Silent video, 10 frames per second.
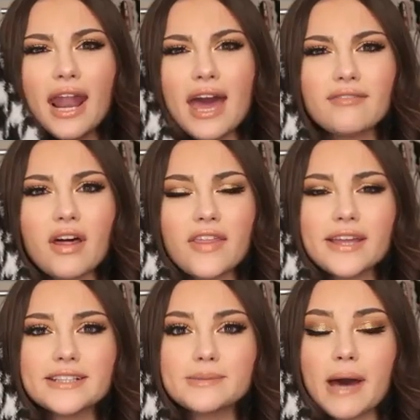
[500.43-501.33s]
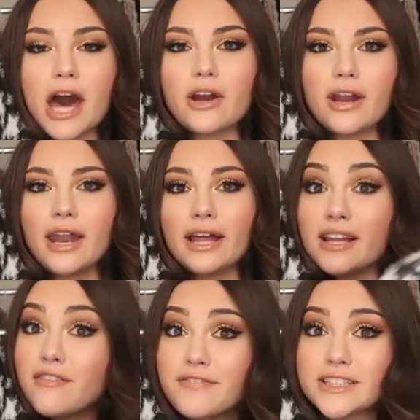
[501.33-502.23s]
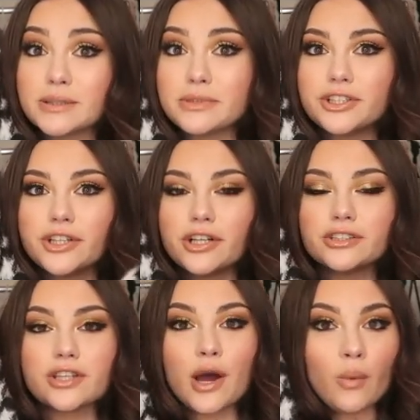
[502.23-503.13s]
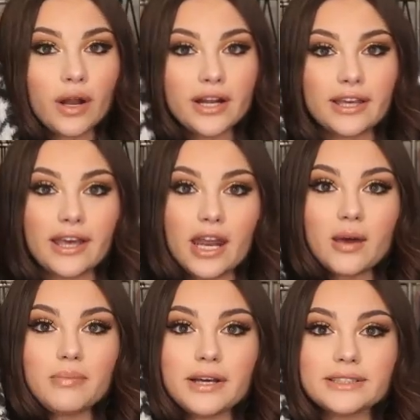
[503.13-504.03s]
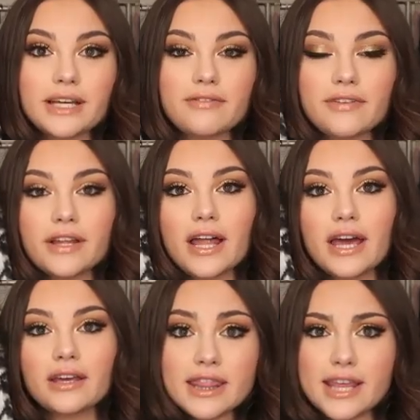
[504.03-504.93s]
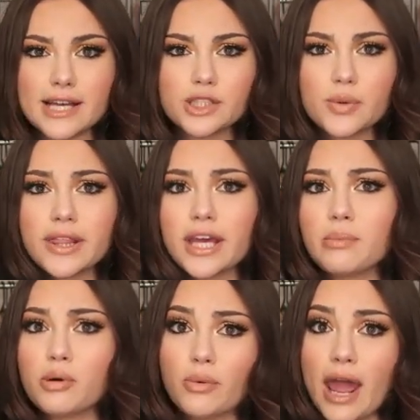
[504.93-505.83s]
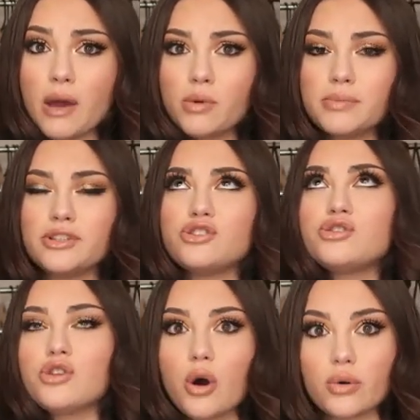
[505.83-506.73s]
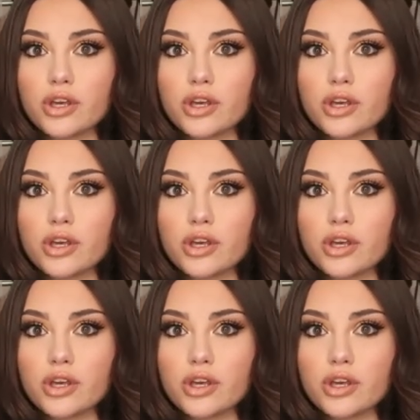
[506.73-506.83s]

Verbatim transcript: And I have nothing in this pattern and I love fuzzy material so I wanted to get it because I feel like this with like a beret would be so